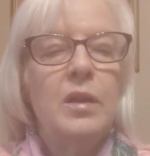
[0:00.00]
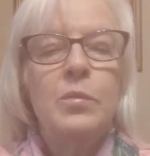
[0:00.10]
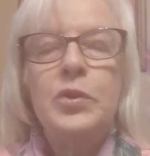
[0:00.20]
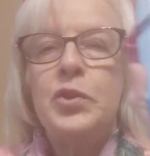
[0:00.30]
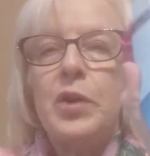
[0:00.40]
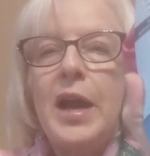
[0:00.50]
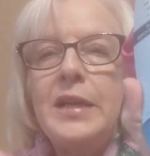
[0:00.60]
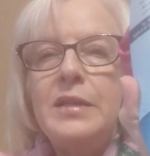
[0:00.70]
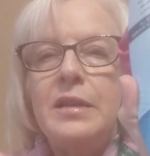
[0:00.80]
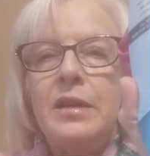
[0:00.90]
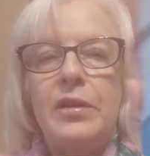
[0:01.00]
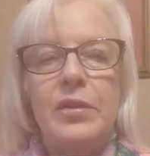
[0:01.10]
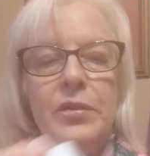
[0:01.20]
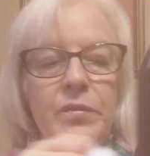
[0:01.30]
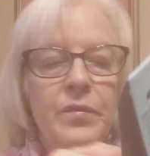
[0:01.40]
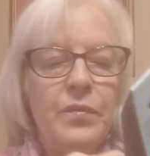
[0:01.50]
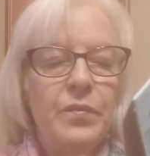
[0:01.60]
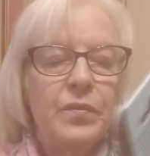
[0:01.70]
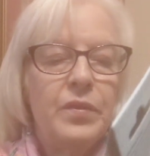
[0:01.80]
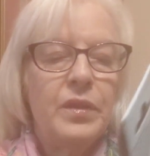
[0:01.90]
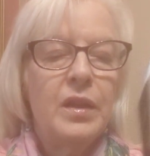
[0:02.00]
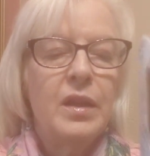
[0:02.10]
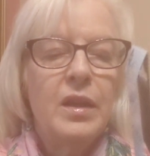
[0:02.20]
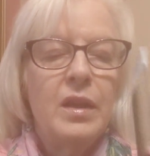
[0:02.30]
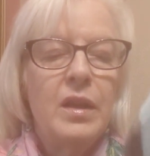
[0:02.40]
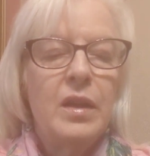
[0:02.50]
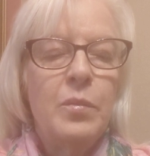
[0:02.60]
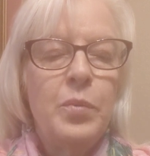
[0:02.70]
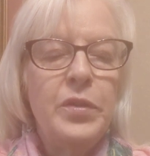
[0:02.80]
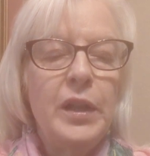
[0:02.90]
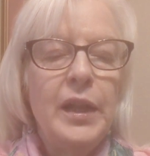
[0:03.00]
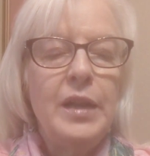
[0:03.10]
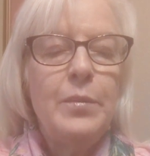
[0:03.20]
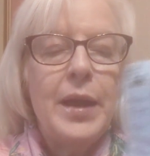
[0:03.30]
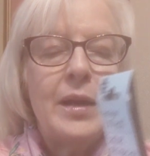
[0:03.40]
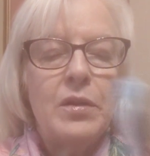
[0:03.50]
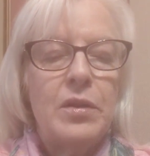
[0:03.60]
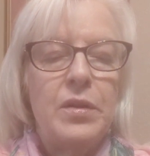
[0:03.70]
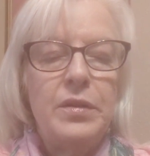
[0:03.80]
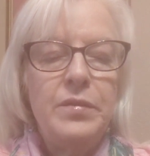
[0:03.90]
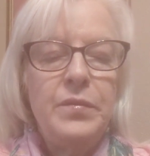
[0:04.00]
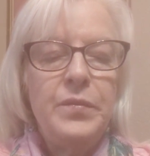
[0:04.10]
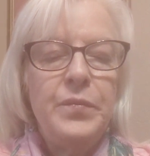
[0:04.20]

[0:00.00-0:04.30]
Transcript: put your ice in here, put the lid back on,